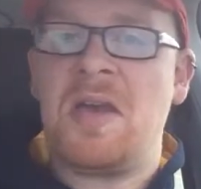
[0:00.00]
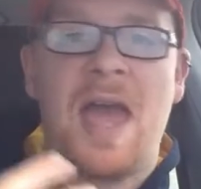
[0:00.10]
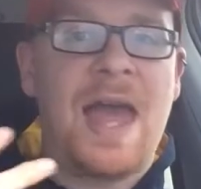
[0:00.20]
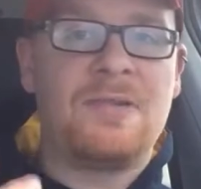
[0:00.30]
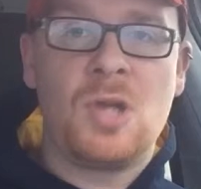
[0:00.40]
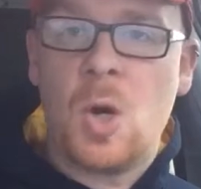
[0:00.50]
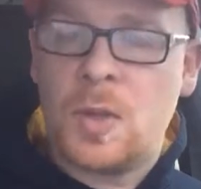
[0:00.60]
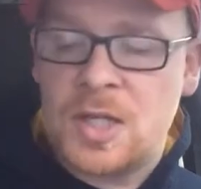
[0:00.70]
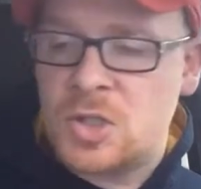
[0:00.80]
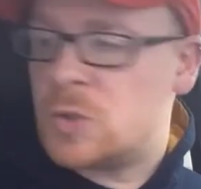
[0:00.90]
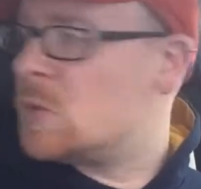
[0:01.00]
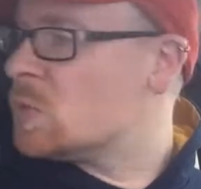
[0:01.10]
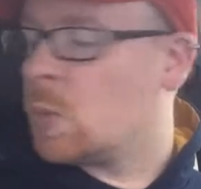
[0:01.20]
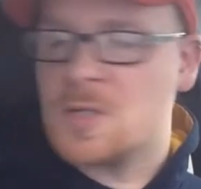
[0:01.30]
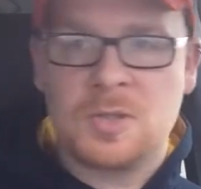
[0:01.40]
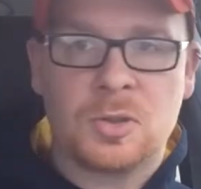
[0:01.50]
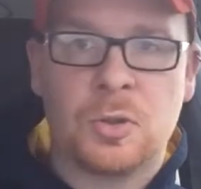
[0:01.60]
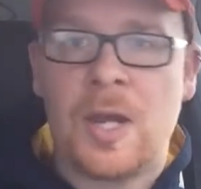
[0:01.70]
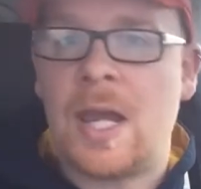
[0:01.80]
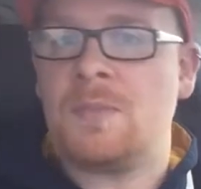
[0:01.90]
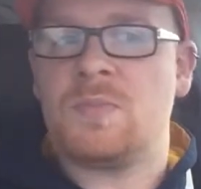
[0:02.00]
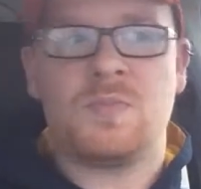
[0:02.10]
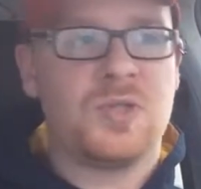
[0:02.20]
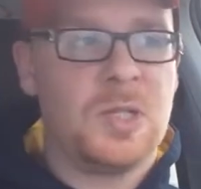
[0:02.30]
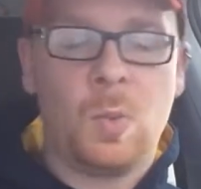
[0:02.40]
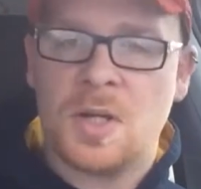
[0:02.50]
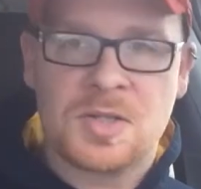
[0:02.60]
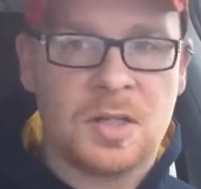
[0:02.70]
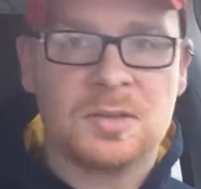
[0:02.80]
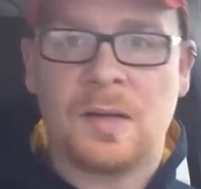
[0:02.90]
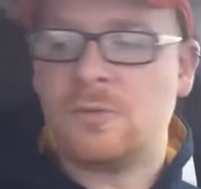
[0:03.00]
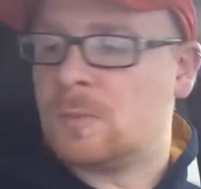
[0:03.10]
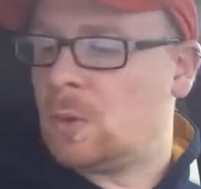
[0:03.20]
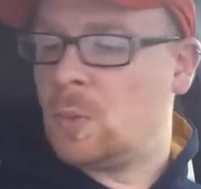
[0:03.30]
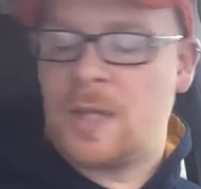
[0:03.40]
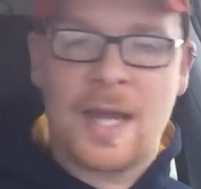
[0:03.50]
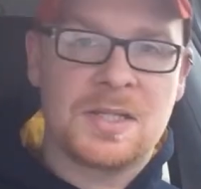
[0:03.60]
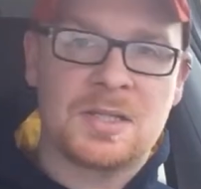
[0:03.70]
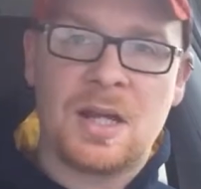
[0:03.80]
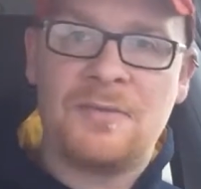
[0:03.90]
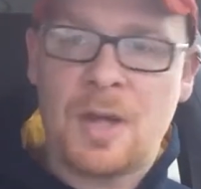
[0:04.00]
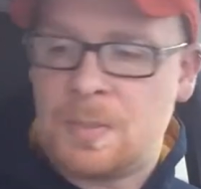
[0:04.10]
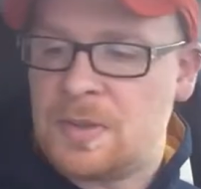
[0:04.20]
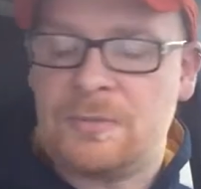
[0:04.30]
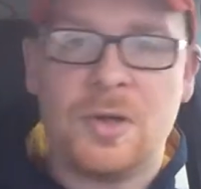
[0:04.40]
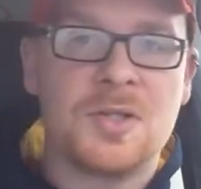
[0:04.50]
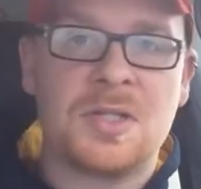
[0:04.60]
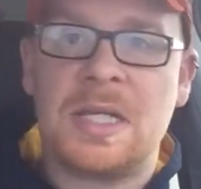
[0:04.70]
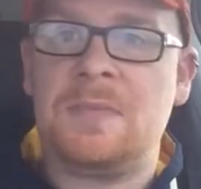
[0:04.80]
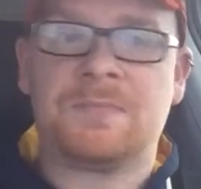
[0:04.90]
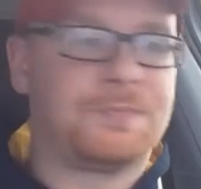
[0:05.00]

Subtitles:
Had no issues, wasn't cramped, she wasn't uncomfortable. We had stuff up in the front seat.